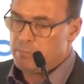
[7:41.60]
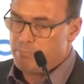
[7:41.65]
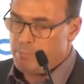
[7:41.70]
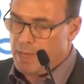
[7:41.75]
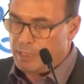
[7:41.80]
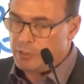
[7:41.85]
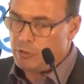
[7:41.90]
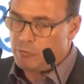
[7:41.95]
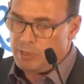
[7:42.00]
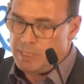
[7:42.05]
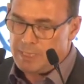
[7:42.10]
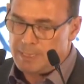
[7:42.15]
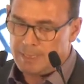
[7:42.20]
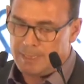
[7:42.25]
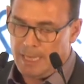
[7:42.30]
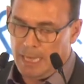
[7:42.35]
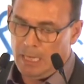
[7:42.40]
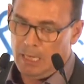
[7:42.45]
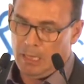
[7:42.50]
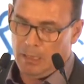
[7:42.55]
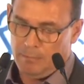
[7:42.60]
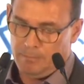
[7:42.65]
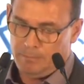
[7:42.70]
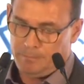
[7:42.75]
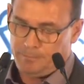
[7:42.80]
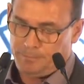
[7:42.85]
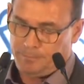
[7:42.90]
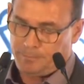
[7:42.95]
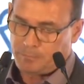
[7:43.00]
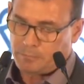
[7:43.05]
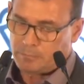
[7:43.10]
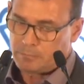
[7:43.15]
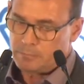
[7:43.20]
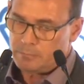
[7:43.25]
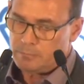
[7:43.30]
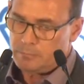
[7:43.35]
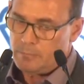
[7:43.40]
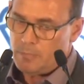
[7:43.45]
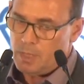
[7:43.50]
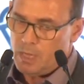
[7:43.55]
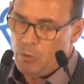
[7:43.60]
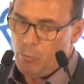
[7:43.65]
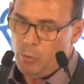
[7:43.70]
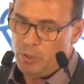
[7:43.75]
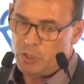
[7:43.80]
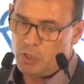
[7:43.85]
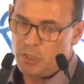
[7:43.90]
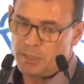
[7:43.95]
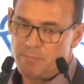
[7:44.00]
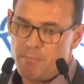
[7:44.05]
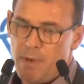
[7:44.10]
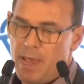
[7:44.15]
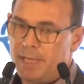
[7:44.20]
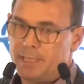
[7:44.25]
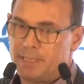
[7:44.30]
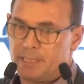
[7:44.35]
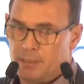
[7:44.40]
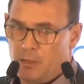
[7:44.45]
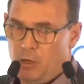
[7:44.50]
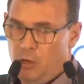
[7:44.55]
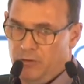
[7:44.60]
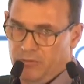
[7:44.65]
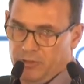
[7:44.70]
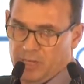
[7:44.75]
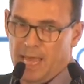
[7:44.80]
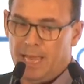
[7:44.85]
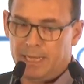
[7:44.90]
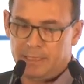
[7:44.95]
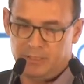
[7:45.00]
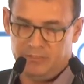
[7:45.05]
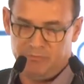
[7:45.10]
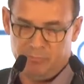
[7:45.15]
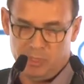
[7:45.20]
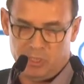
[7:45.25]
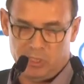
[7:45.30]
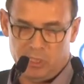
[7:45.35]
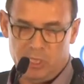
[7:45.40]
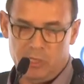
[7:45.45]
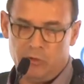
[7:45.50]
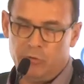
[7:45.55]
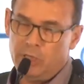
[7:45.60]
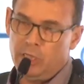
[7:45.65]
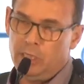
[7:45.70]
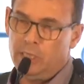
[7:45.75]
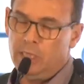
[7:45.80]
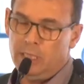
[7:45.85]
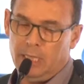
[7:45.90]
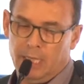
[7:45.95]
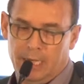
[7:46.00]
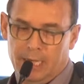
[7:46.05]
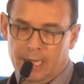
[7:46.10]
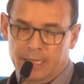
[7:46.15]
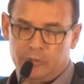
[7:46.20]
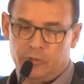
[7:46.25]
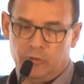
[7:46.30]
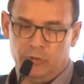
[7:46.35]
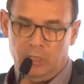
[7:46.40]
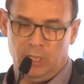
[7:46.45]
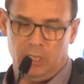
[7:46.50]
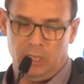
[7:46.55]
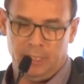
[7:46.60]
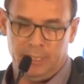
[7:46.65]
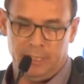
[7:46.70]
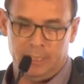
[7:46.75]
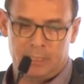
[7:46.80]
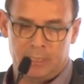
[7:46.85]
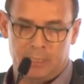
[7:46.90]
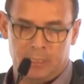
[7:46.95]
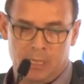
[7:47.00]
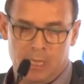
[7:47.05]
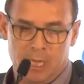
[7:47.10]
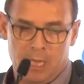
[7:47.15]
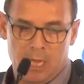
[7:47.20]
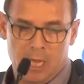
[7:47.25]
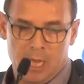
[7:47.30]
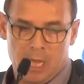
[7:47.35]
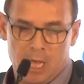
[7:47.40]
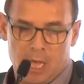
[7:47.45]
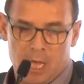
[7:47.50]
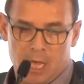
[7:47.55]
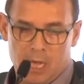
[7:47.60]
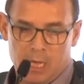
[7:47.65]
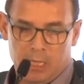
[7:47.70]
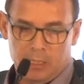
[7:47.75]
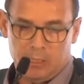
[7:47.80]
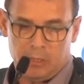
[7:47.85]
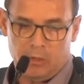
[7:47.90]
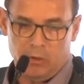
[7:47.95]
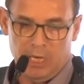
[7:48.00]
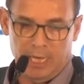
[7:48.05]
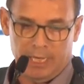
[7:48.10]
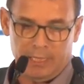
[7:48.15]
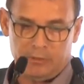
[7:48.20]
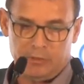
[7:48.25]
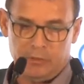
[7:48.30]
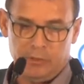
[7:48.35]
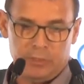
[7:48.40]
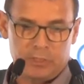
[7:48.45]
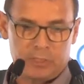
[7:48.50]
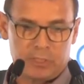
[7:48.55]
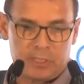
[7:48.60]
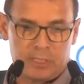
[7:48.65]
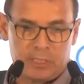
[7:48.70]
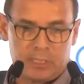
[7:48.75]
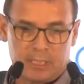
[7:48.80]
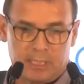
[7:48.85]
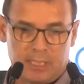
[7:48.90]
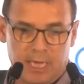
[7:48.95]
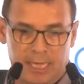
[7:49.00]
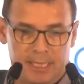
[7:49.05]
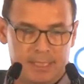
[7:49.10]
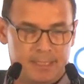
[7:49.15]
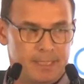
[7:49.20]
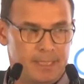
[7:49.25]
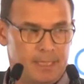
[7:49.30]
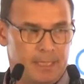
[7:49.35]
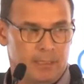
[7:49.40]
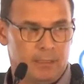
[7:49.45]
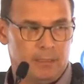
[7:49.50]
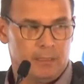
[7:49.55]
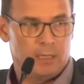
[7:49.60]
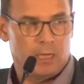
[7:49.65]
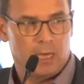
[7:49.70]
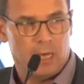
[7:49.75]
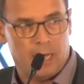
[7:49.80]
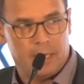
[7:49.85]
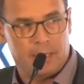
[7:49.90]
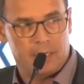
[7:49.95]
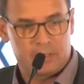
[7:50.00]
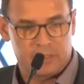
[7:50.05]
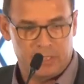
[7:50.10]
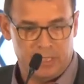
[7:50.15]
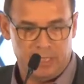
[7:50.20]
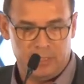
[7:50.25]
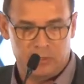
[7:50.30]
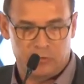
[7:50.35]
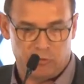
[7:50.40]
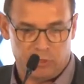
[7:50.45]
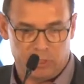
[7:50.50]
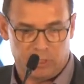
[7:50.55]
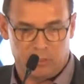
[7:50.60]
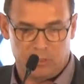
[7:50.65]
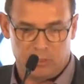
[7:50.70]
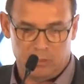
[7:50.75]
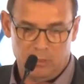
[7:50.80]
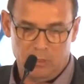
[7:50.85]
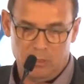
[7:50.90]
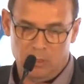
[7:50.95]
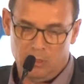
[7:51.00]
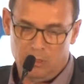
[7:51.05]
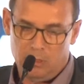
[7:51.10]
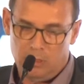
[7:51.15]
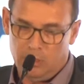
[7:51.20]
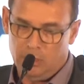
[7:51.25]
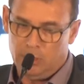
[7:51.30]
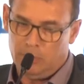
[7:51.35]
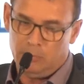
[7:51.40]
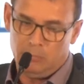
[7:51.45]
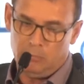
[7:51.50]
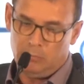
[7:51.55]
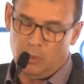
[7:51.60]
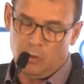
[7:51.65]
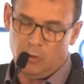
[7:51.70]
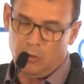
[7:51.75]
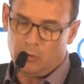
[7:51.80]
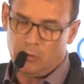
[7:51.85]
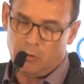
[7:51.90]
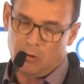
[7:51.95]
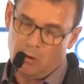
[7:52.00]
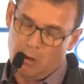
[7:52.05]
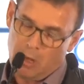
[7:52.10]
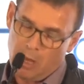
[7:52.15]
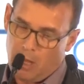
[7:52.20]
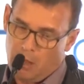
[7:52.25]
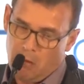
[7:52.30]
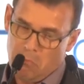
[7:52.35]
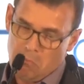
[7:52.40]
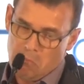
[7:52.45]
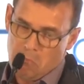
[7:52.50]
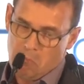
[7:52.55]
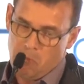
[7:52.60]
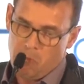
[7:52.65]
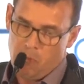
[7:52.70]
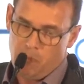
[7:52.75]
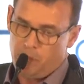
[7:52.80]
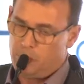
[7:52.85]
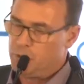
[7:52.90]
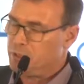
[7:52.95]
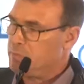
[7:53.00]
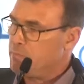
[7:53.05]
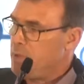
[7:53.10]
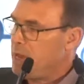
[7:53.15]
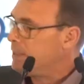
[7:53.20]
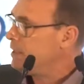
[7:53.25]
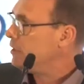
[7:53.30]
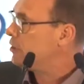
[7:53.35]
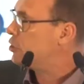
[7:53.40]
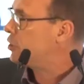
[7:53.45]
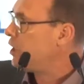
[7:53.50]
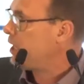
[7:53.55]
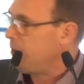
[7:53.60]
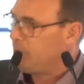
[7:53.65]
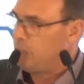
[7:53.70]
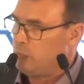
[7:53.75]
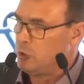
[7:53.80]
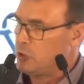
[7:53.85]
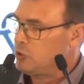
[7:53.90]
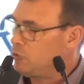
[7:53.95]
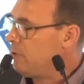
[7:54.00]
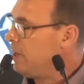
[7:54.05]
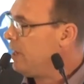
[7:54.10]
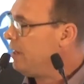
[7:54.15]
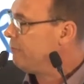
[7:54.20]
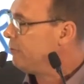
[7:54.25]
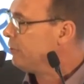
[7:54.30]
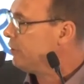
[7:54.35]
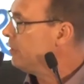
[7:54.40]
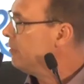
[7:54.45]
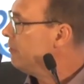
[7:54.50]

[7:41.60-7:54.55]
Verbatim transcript: a battery cell, which is made of an active material, electrolyte, collectors, casing, and cylindric uh, um, or prismatic shape whatsoever